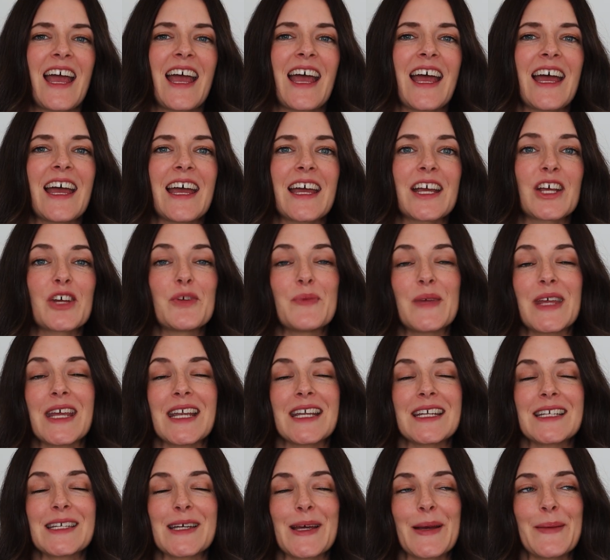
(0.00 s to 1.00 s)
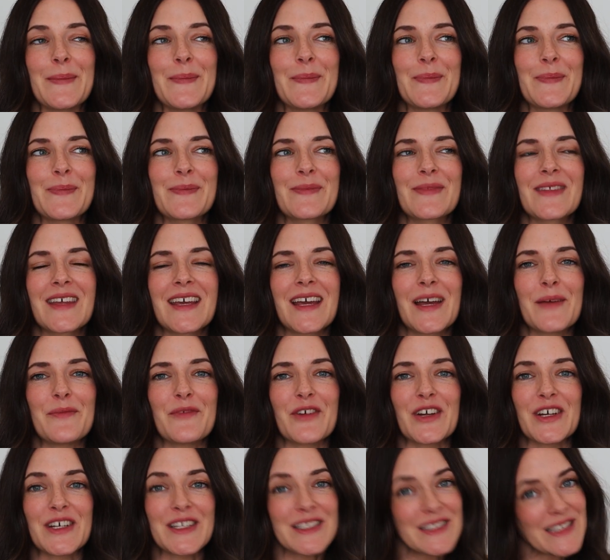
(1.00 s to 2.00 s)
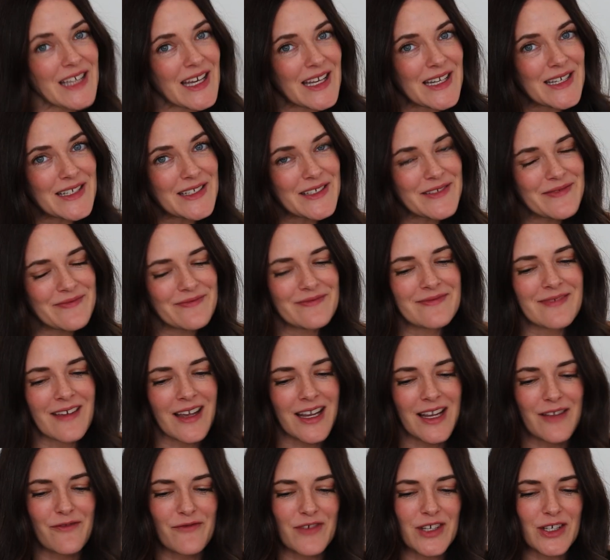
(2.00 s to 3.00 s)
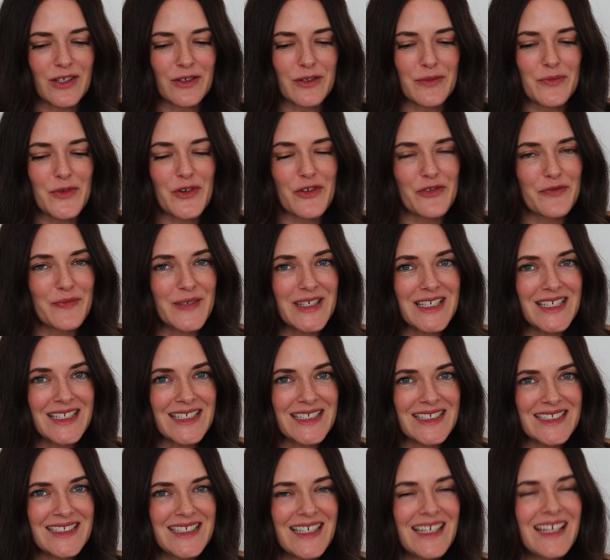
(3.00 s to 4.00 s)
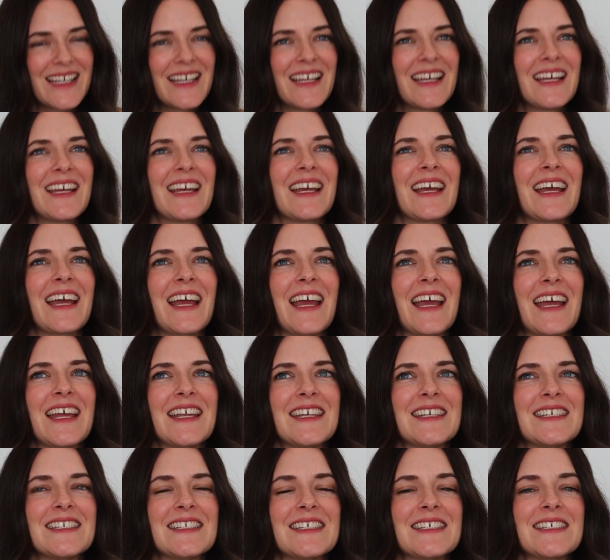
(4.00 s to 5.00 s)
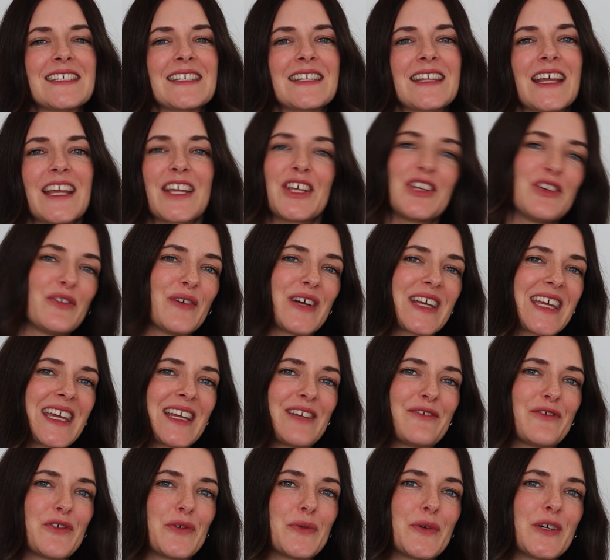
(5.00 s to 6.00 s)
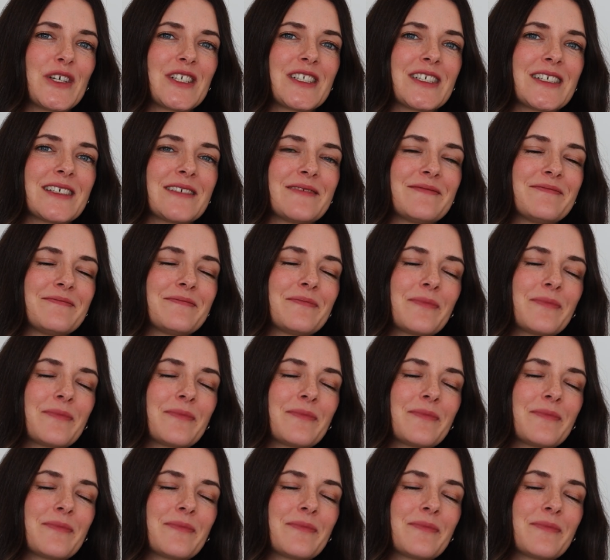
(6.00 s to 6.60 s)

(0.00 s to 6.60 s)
It could be any time. I'm very excited. I can feel the movement. And thank you again for watching.